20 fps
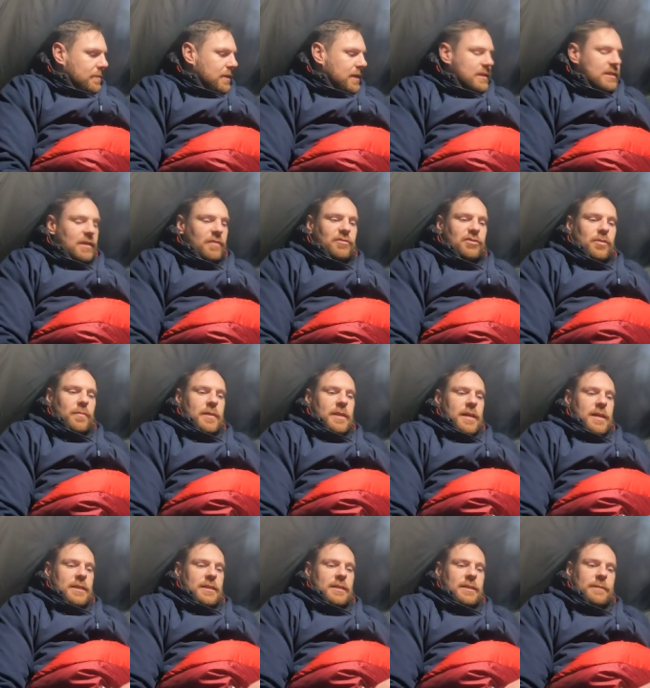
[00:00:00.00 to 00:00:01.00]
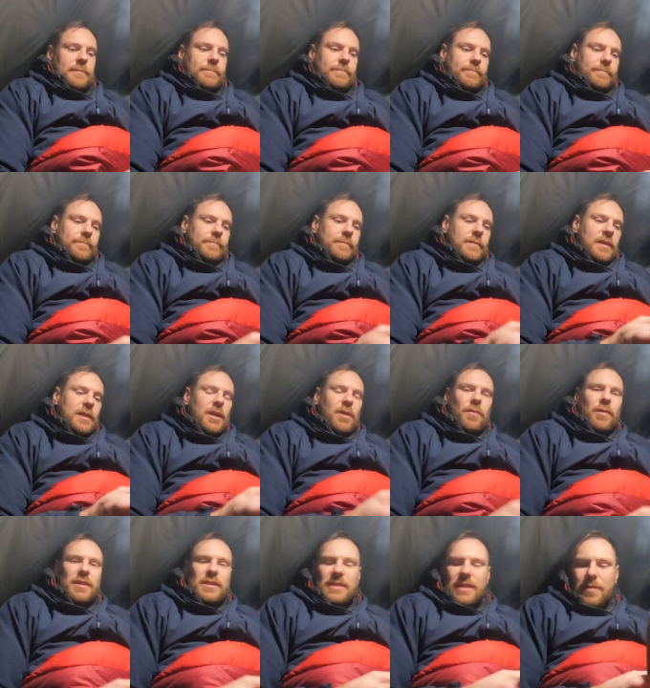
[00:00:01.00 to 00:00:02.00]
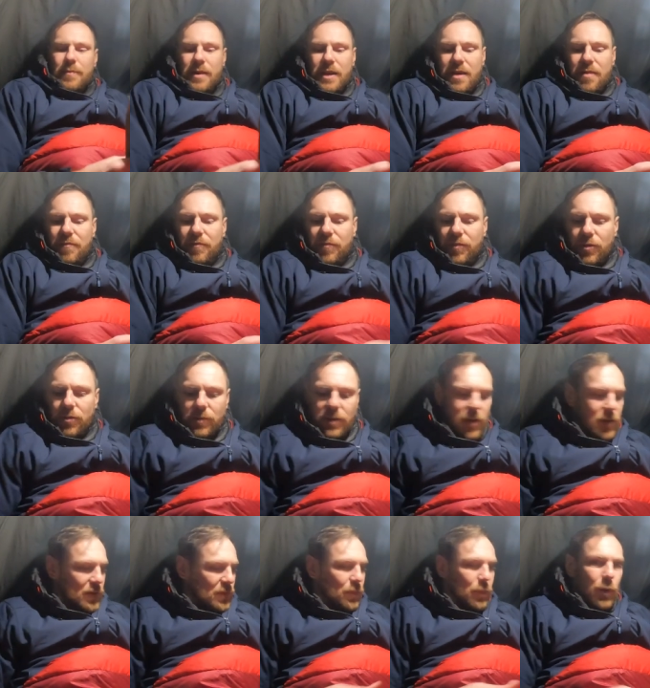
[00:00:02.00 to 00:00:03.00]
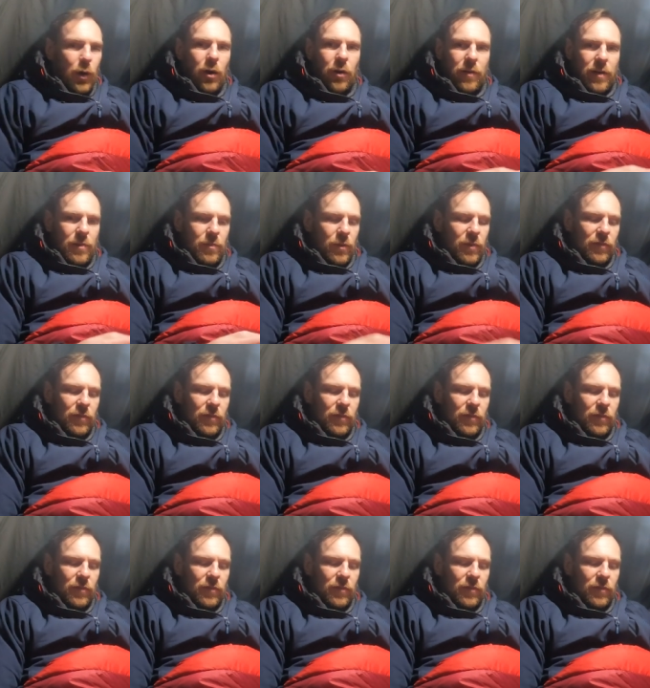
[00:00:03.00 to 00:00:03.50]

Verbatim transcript: Let's have some of this. You don't want to see me eating food, do you? It's boring.